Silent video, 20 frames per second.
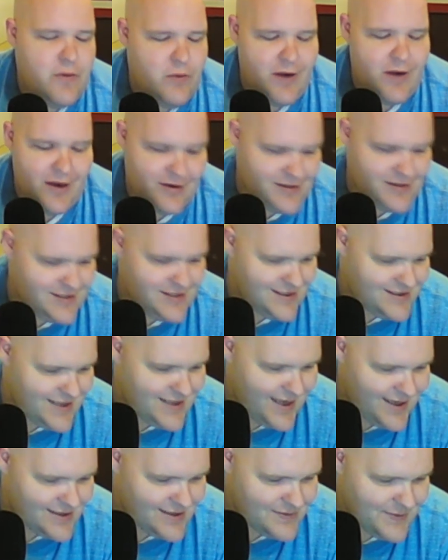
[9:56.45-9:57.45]
does he
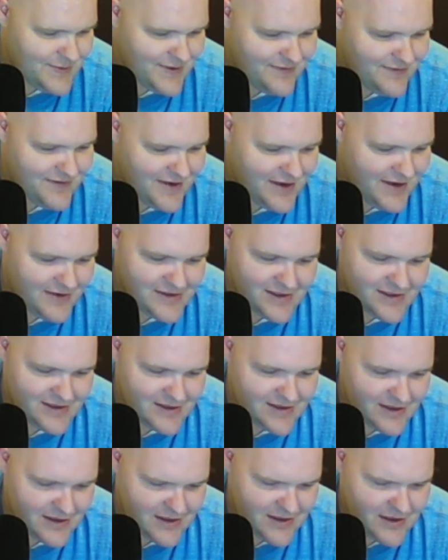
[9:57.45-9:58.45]
say it? It's pretty funny how he says
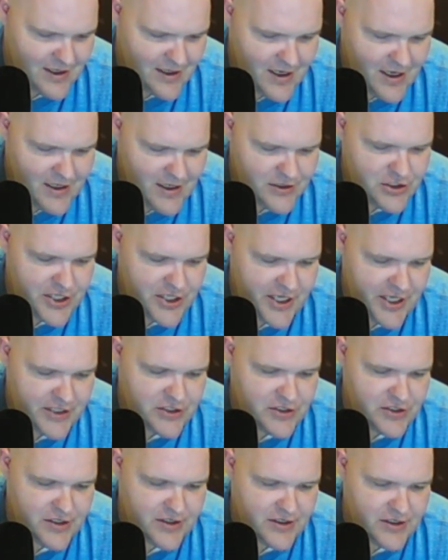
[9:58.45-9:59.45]
it.
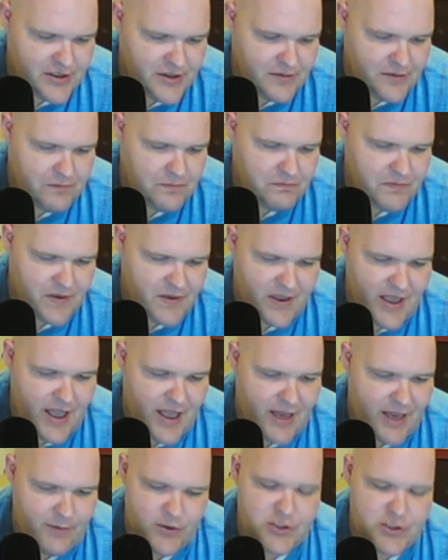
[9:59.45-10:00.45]
Change the
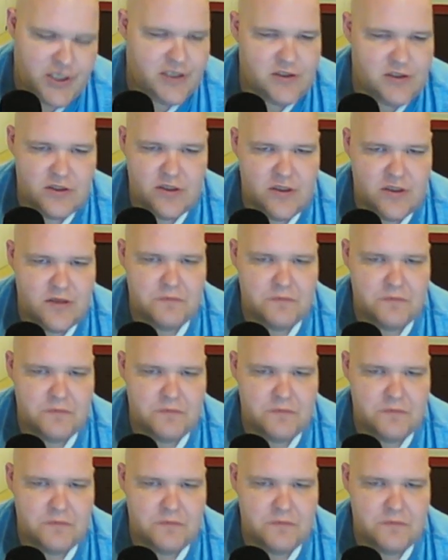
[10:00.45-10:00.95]
game, or change the